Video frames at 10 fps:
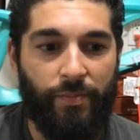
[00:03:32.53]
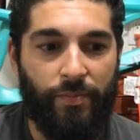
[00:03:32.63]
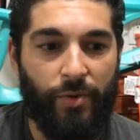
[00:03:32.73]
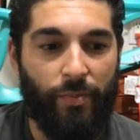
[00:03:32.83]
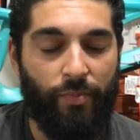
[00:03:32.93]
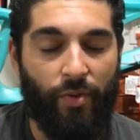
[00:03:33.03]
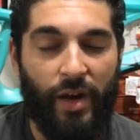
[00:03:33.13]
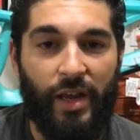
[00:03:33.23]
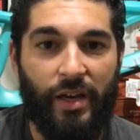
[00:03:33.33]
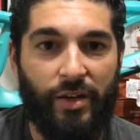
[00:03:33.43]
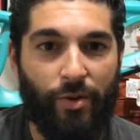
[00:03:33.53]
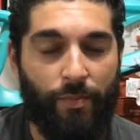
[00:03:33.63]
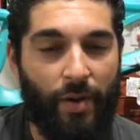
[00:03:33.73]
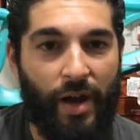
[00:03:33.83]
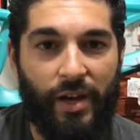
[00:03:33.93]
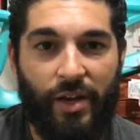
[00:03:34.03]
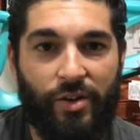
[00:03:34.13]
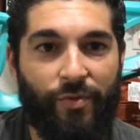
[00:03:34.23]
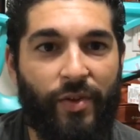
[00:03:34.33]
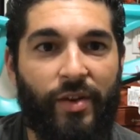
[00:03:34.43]
your brain and your body
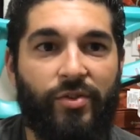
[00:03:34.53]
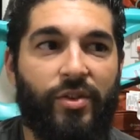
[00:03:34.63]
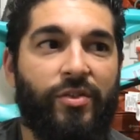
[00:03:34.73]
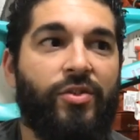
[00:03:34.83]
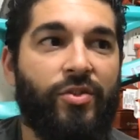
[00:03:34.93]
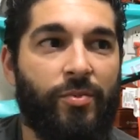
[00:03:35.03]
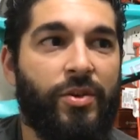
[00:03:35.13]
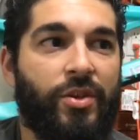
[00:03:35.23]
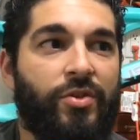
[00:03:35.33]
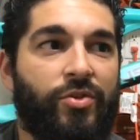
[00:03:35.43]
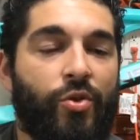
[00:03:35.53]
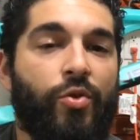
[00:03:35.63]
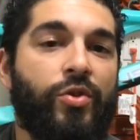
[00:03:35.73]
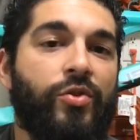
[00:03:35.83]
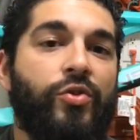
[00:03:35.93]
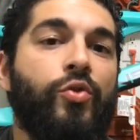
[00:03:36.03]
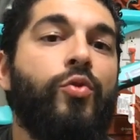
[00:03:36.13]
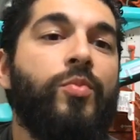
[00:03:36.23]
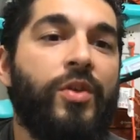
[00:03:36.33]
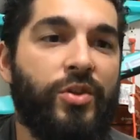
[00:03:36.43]
and your 5 senses can be so
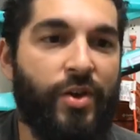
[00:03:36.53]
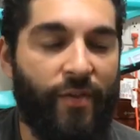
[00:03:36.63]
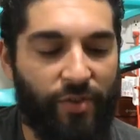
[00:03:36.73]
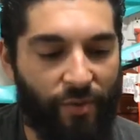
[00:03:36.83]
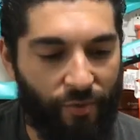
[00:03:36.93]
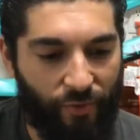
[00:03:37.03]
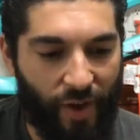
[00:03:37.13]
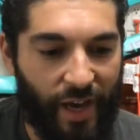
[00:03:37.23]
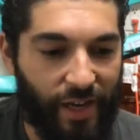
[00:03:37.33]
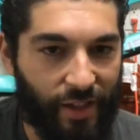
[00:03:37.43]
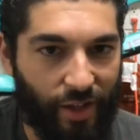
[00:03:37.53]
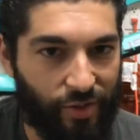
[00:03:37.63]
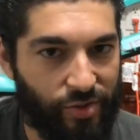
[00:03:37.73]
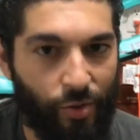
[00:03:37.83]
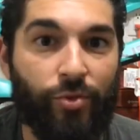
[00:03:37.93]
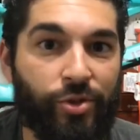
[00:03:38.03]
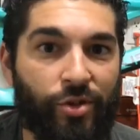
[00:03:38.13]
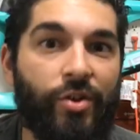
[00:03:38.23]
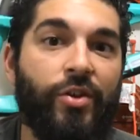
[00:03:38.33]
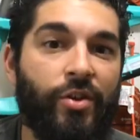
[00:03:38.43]
consumed, and you have to fight it like a
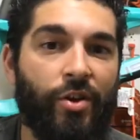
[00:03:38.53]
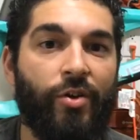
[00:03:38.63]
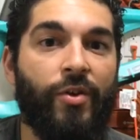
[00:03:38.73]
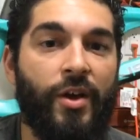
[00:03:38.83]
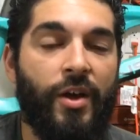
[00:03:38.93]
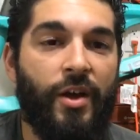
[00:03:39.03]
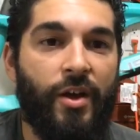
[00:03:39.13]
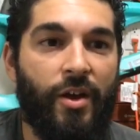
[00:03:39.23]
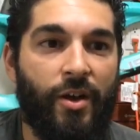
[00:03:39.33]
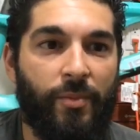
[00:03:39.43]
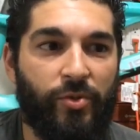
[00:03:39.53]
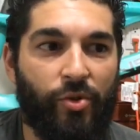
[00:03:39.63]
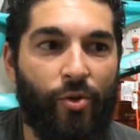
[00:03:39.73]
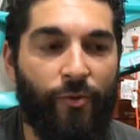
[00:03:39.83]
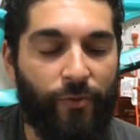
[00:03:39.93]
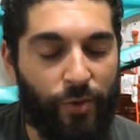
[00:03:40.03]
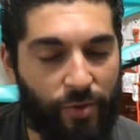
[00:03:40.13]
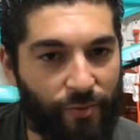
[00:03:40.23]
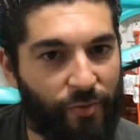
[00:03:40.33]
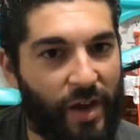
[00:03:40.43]
soldier, so if you
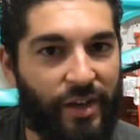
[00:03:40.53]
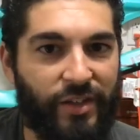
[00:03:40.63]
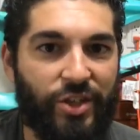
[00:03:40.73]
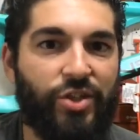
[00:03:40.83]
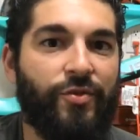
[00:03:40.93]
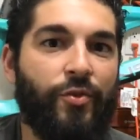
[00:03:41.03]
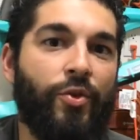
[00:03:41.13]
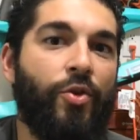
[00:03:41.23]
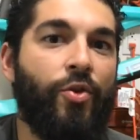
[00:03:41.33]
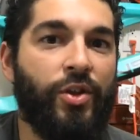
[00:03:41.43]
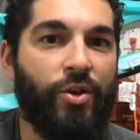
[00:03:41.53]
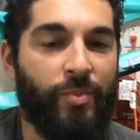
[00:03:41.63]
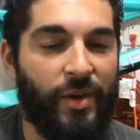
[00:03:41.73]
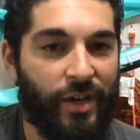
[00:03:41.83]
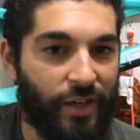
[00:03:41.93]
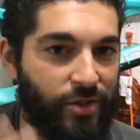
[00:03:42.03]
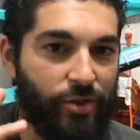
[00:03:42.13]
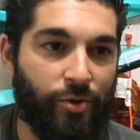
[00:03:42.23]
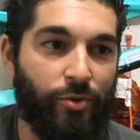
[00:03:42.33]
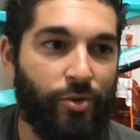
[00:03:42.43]
can fight addiction for a whole year, man, I
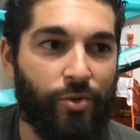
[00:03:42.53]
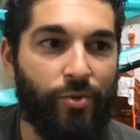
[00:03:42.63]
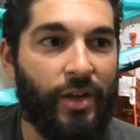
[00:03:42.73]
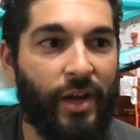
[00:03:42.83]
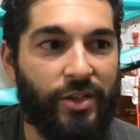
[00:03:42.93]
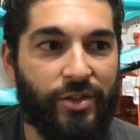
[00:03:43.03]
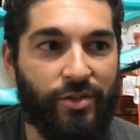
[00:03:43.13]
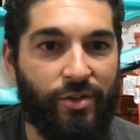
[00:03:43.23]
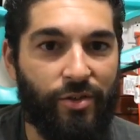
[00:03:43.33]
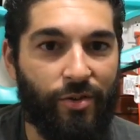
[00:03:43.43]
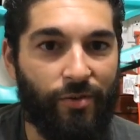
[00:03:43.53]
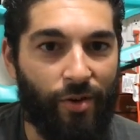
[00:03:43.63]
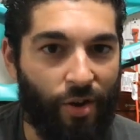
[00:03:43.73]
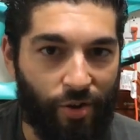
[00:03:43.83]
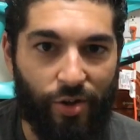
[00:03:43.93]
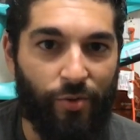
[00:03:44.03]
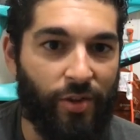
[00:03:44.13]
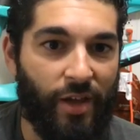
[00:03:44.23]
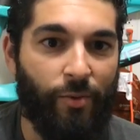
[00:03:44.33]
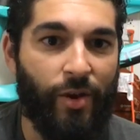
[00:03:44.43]
salute you, and I just, honor you
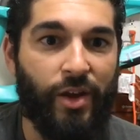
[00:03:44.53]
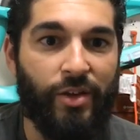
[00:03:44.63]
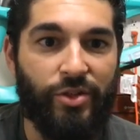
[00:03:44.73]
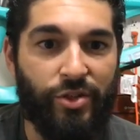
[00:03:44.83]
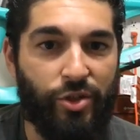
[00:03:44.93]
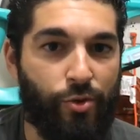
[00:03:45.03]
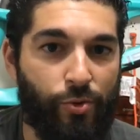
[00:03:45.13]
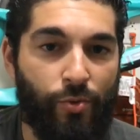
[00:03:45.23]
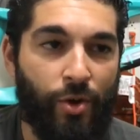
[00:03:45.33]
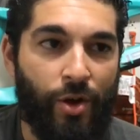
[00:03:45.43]
in that way, and just you